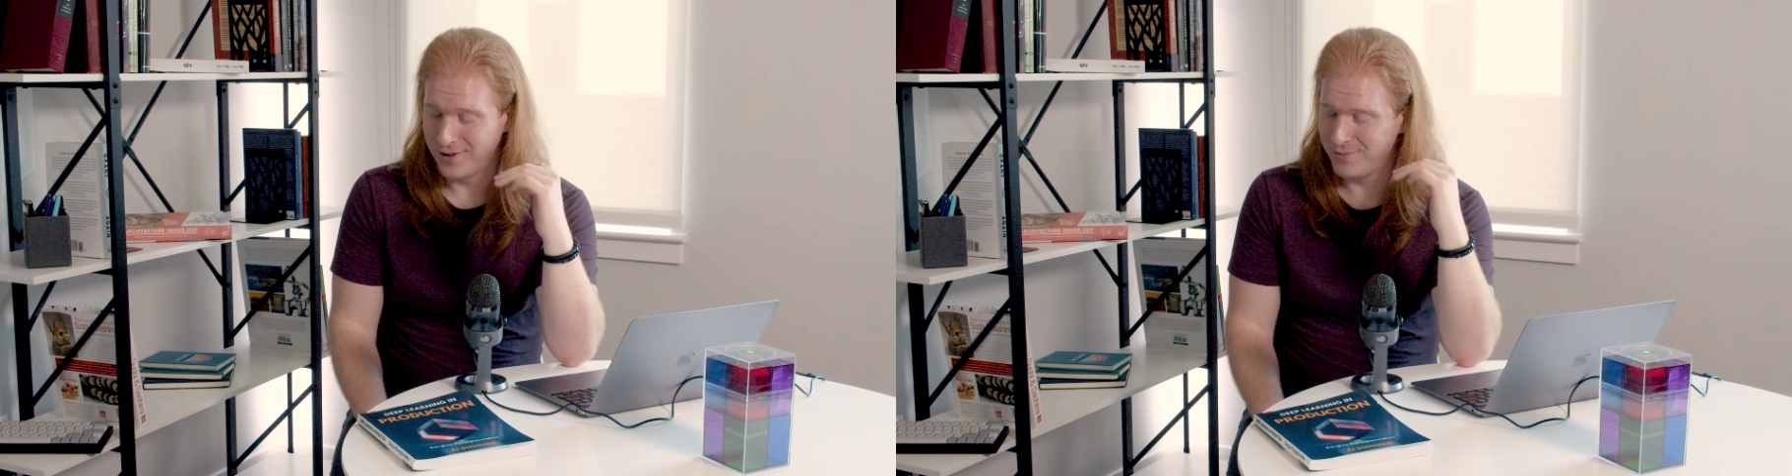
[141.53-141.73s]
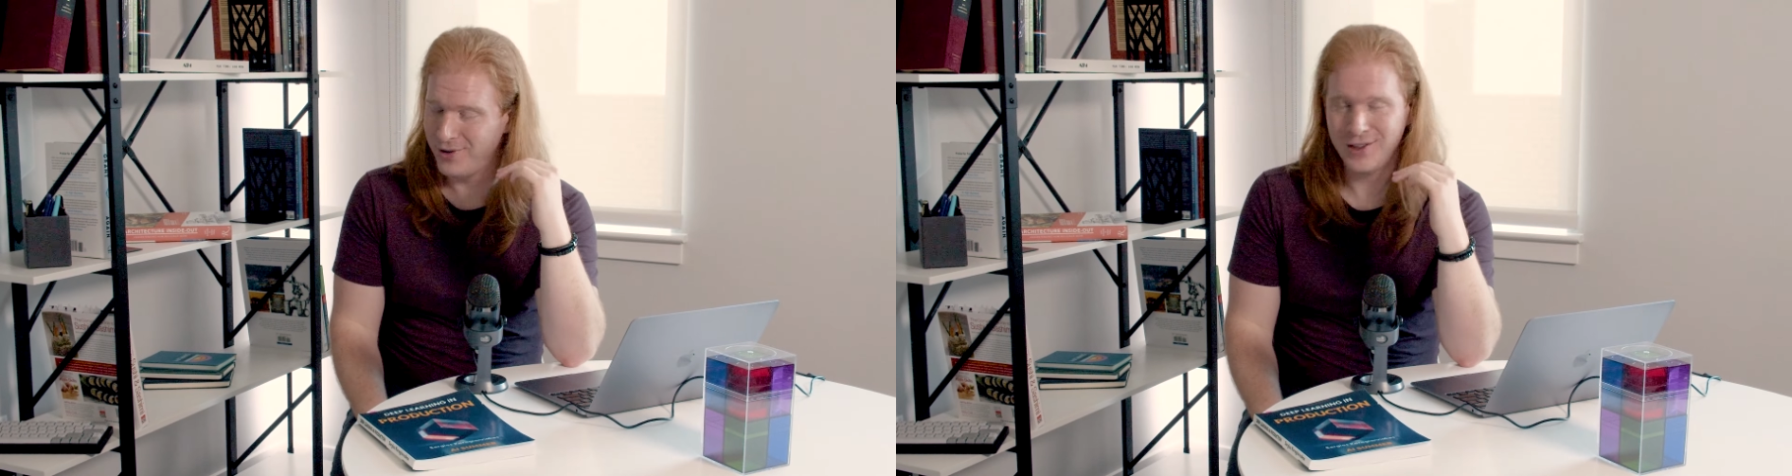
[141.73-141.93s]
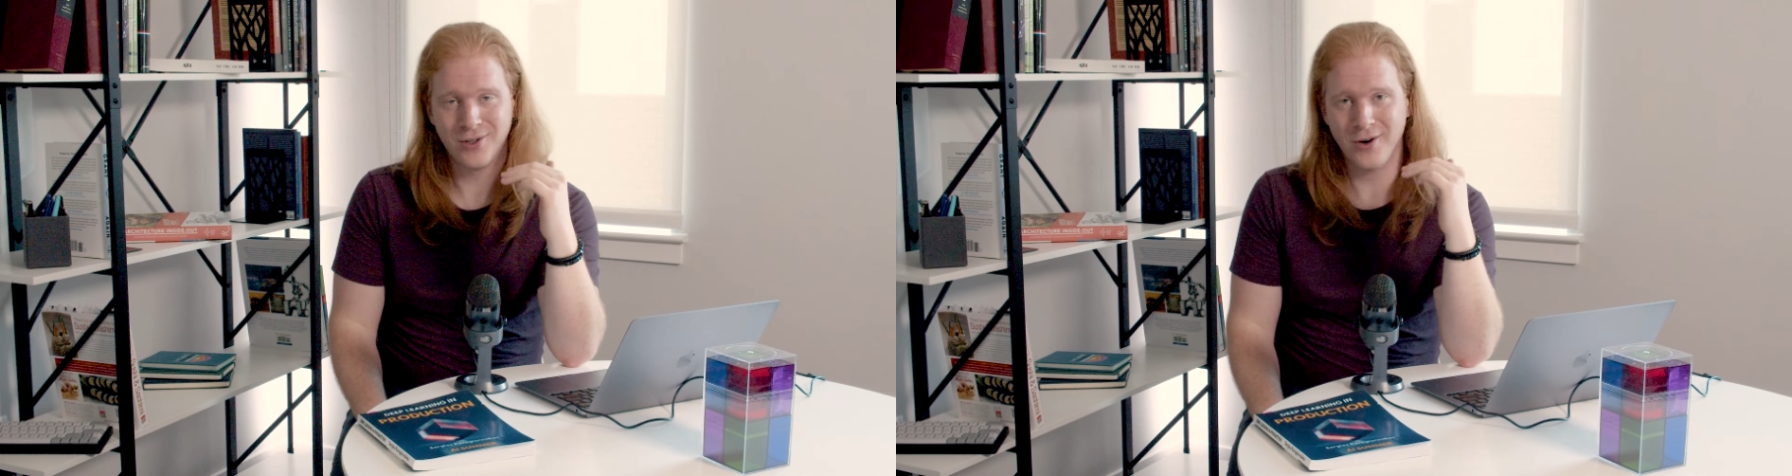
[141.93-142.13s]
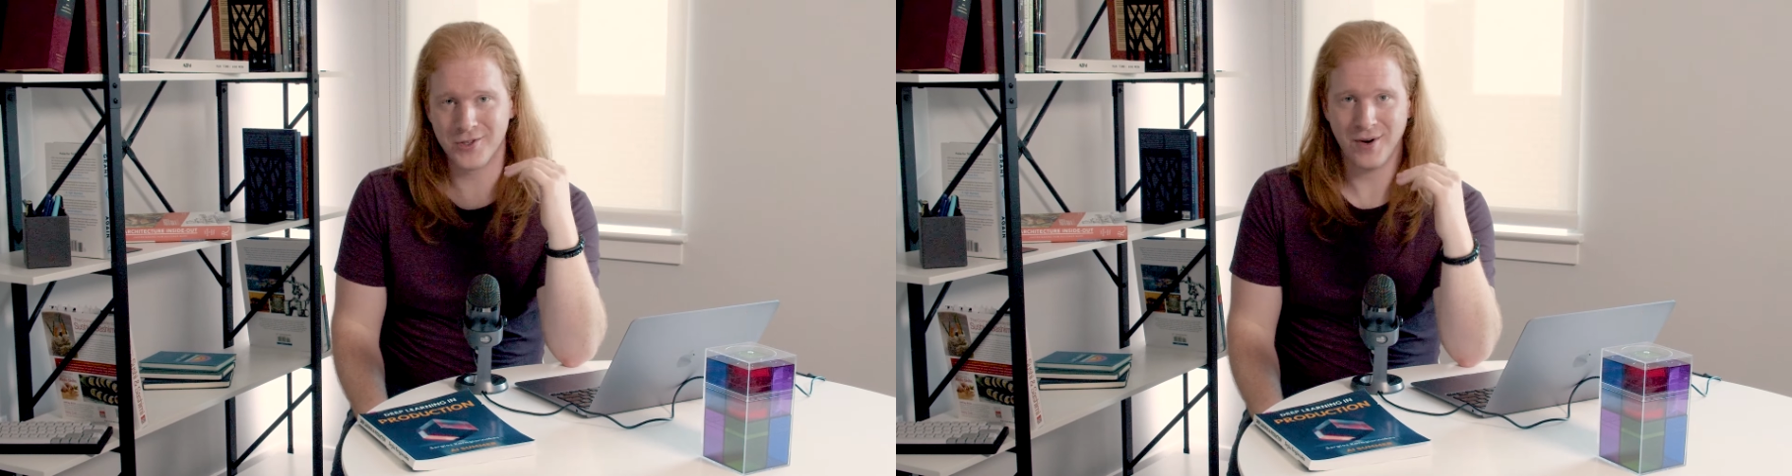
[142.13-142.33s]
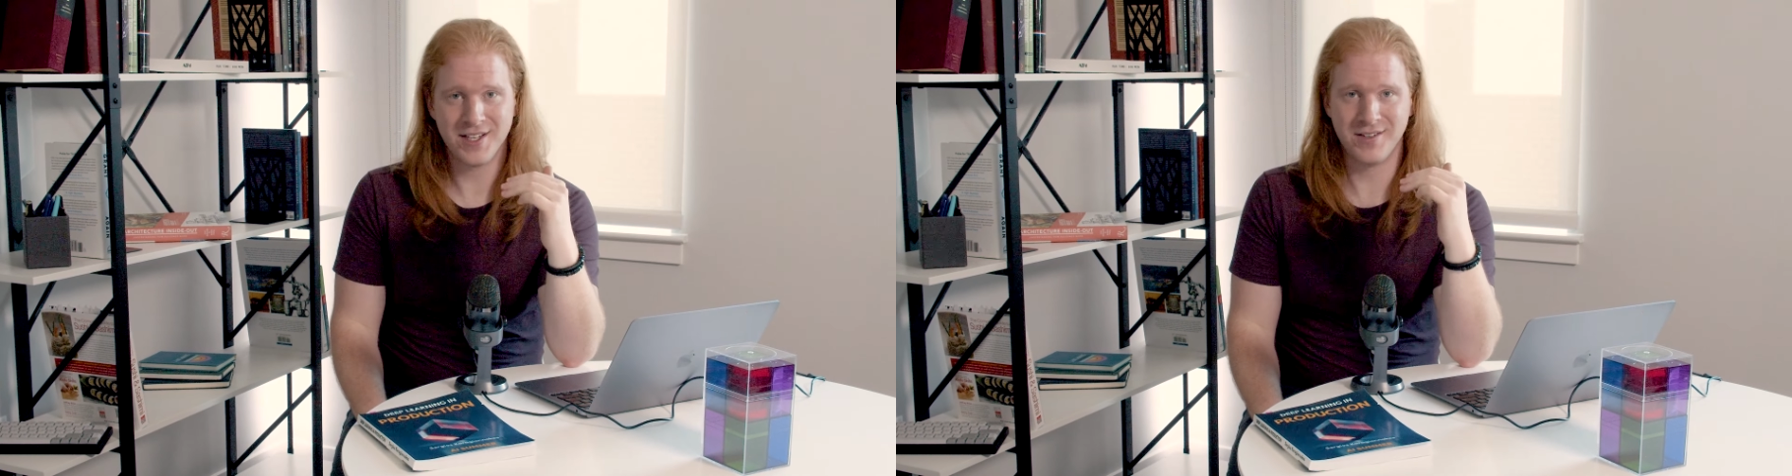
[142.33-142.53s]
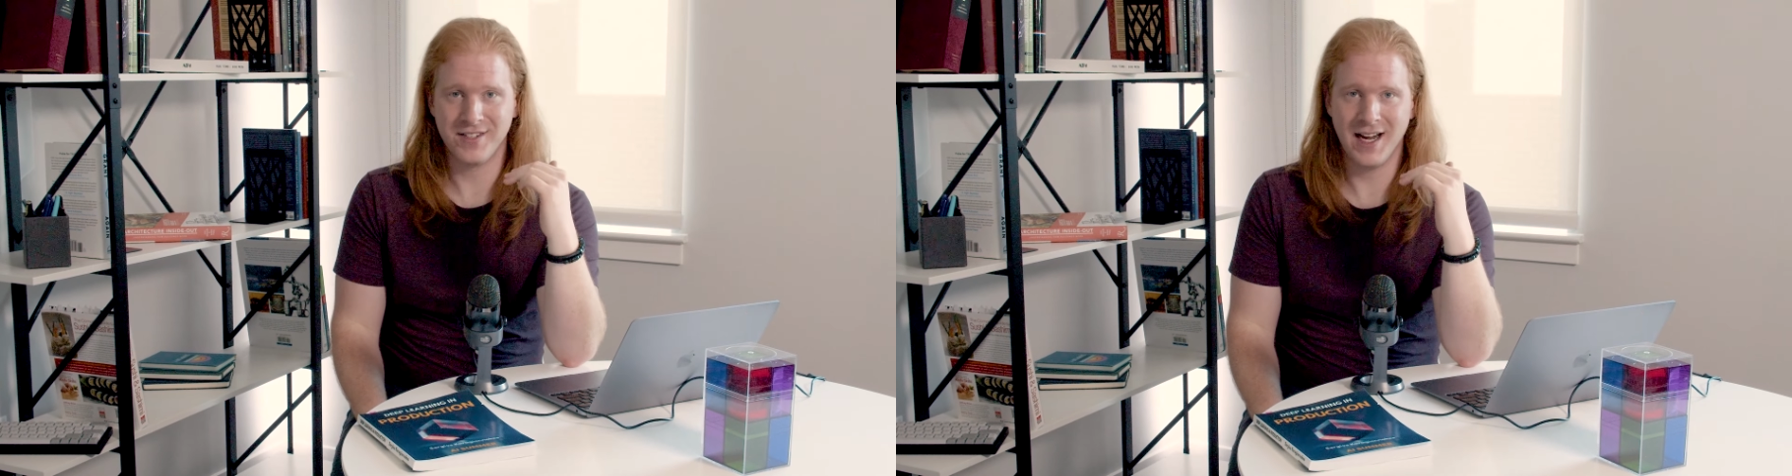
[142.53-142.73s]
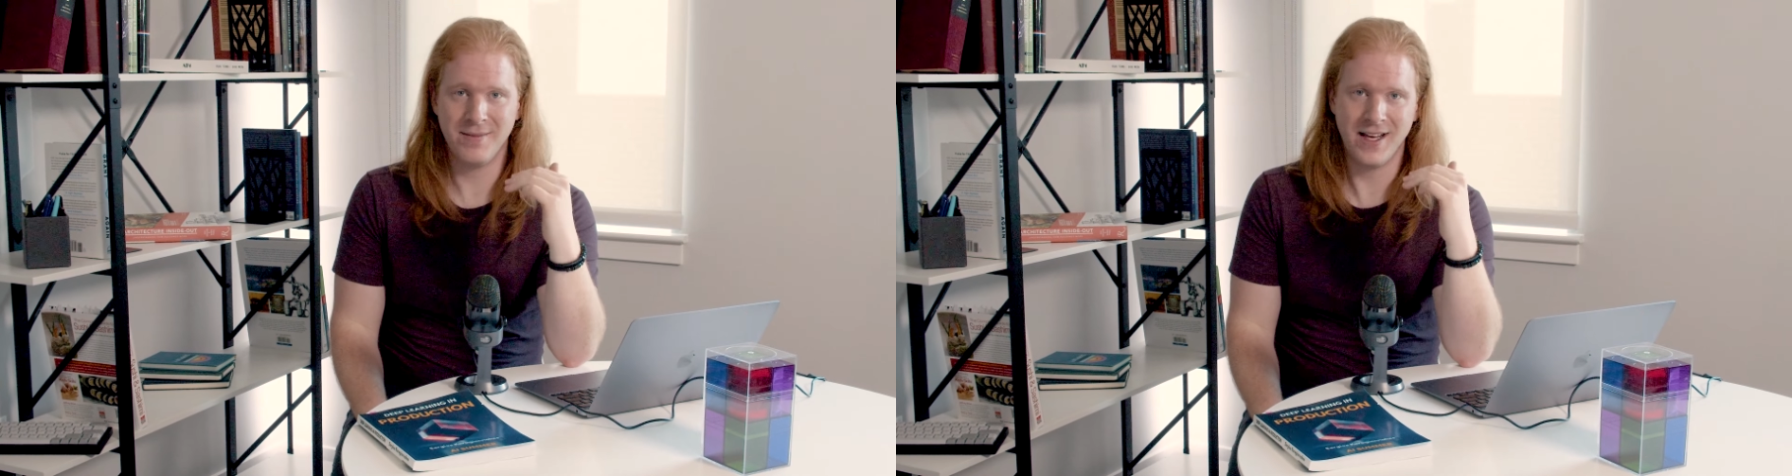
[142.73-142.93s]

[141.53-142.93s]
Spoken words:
pretty large waste of time and